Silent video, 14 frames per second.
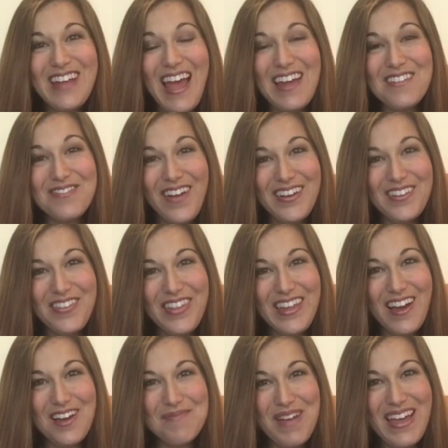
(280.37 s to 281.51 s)
and final
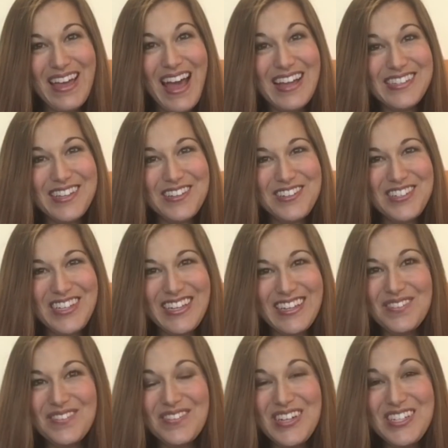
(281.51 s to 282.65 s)
thing on my
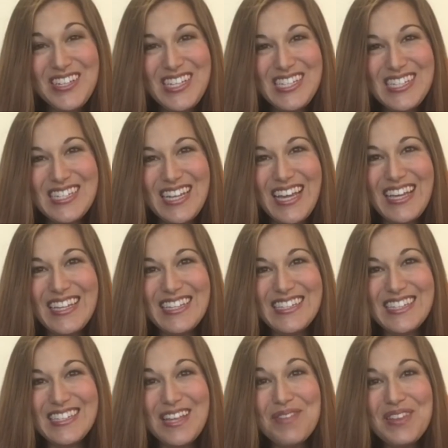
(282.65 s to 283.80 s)
SLG wish list
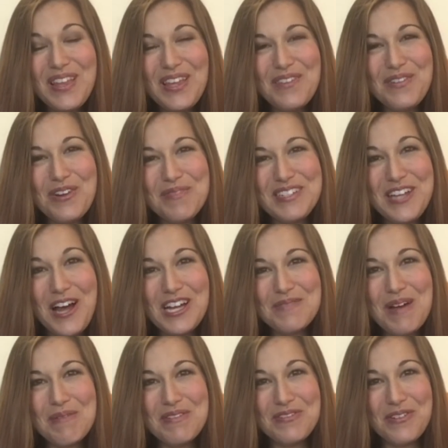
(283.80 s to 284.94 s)
is something that you've heard me talk
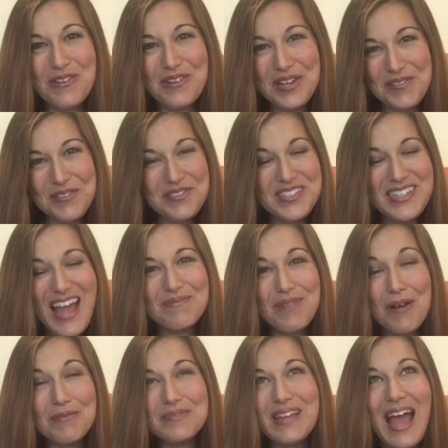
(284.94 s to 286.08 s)
about before if you've seen
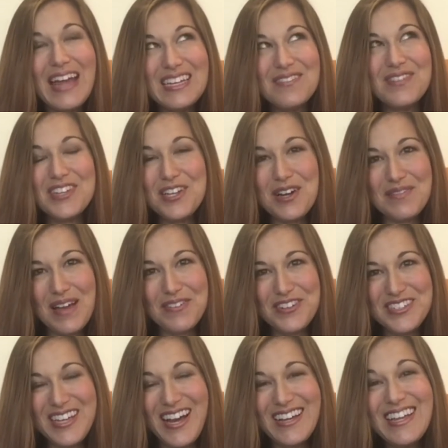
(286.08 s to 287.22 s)
probably any video I've
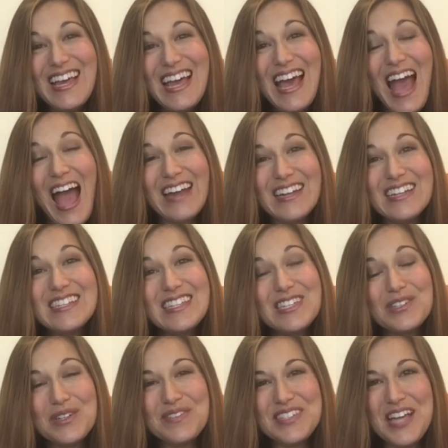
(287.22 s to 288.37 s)
ever done, and it is the
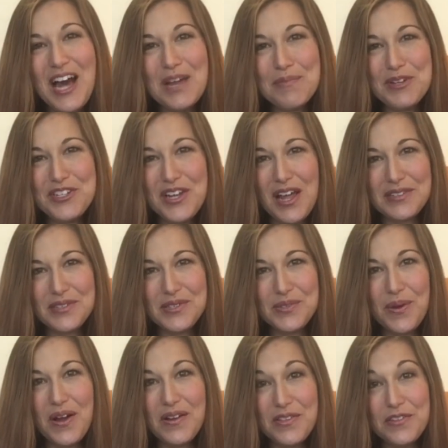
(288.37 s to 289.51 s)
Louis Vuitton Pochette
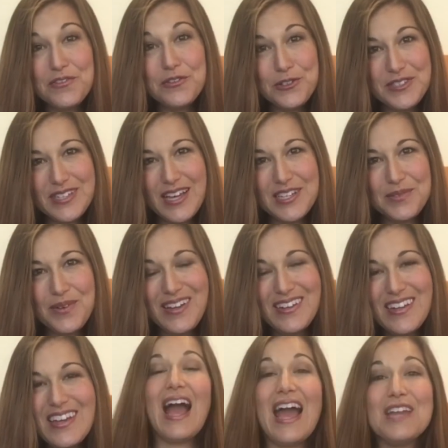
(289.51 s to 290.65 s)
accessoire, the full-size one.
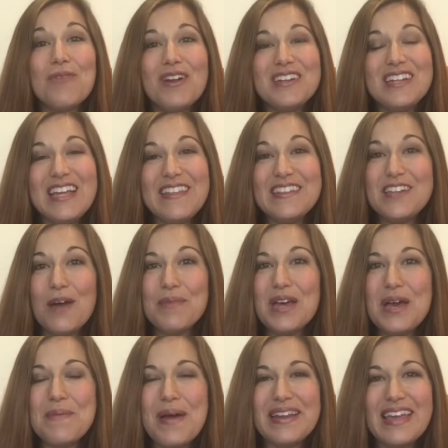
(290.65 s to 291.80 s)
I had wanted it in the
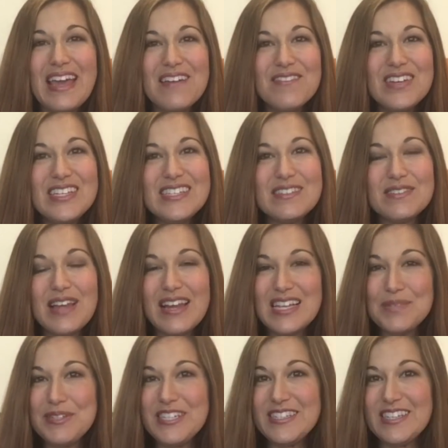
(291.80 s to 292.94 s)
Damier event canvas. That
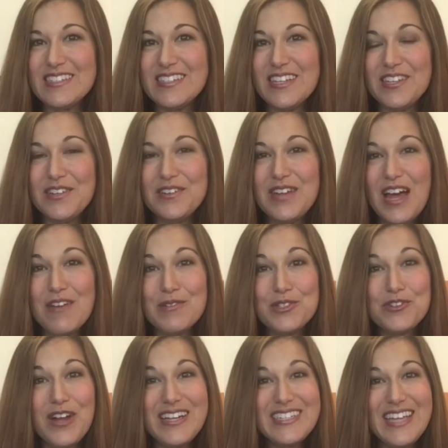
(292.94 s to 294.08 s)
has been discontinued. I
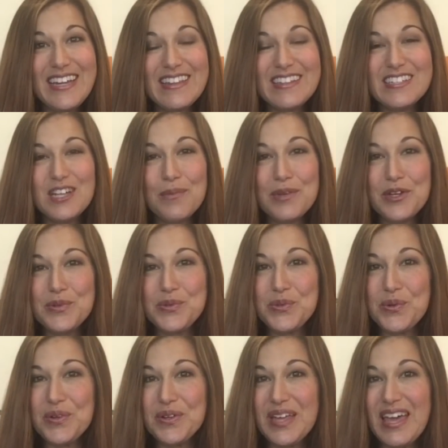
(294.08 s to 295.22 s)
was trying to get it in the Damier
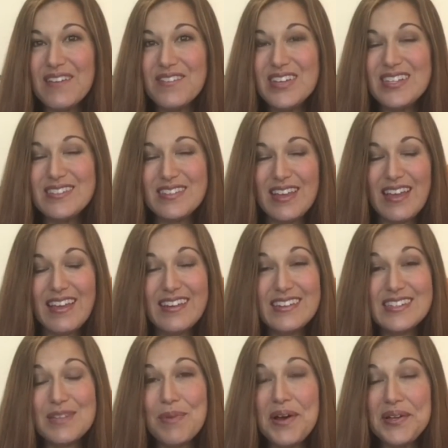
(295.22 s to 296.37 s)
Azur canvas. It
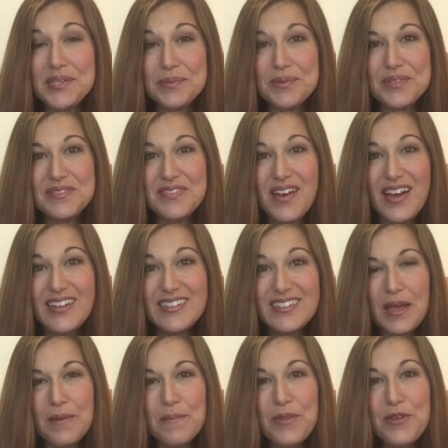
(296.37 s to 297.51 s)
is impossible to find.
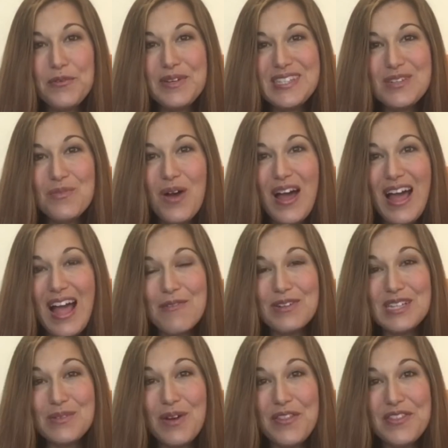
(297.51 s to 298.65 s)
But the reason why I
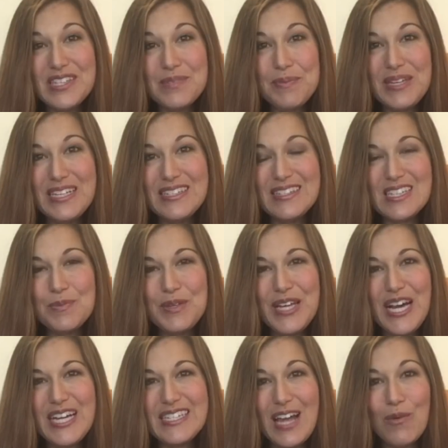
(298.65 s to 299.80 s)
really want this piece is
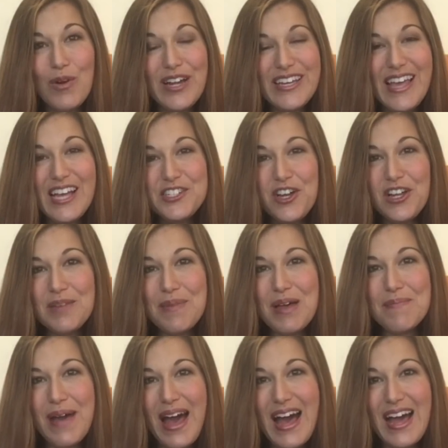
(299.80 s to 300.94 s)
because I want want a catch-all in
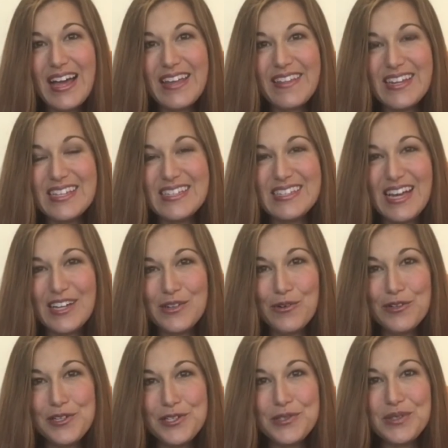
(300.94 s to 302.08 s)
my bag that is that
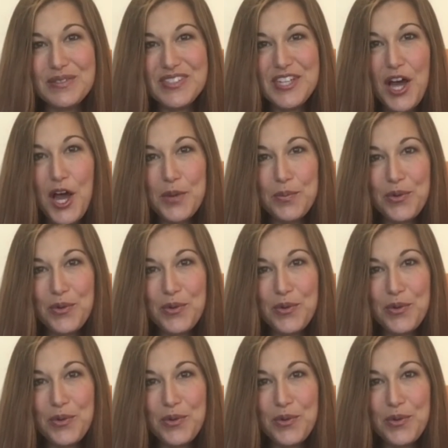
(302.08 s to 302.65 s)
gorgeous Louis Vuitton